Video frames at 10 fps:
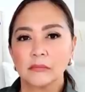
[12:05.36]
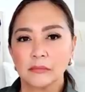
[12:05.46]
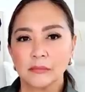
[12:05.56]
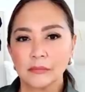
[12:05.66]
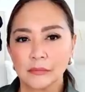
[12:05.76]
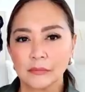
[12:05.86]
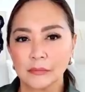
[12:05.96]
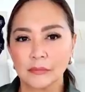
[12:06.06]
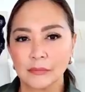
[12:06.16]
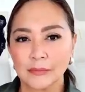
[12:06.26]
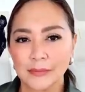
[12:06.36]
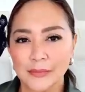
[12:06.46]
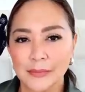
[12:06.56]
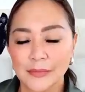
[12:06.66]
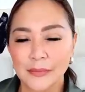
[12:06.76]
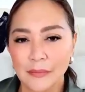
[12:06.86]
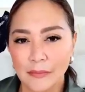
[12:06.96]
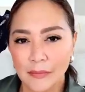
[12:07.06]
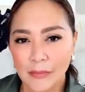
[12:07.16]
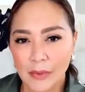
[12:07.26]

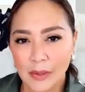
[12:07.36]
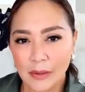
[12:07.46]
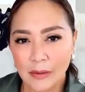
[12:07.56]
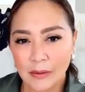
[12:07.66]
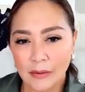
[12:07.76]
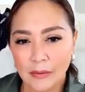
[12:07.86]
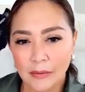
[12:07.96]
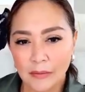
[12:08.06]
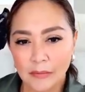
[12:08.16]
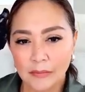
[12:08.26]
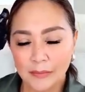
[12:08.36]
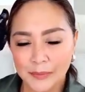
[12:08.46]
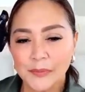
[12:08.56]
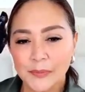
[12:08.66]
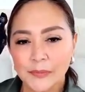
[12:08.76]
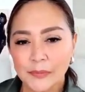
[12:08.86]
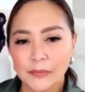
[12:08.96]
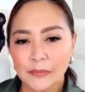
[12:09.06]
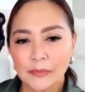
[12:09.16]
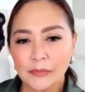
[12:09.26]

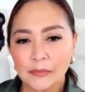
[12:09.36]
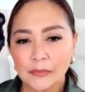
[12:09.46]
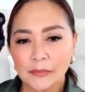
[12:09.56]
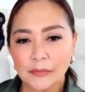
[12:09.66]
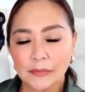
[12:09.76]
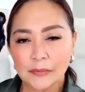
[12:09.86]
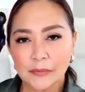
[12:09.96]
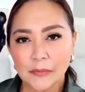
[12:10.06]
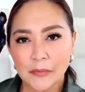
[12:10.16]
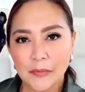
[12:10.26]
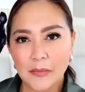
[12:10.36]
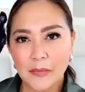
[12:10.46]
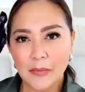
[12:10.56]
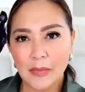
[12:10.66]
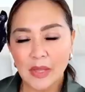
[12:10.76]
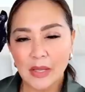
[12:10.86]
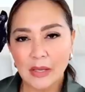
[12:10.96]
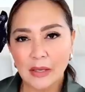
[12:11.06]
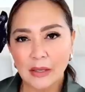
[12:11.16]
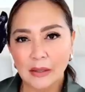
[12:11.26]

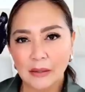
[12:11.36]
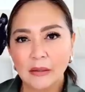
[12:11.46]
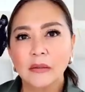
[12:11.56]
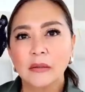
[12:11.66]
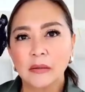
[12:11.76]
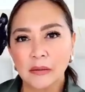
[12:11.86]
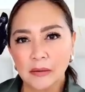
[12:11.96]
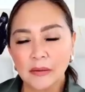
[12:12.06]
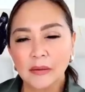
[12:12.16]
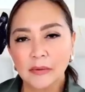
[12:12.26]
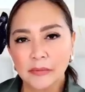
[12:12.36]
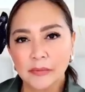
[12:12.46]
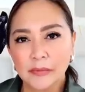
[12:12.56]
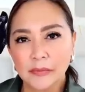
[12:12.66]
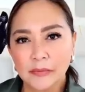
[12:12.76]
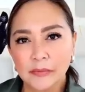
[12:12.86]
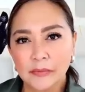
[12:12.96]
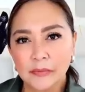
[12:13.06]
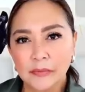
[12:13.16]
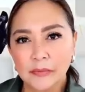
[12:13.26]

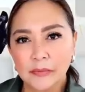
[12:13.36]
The person shown says nothing.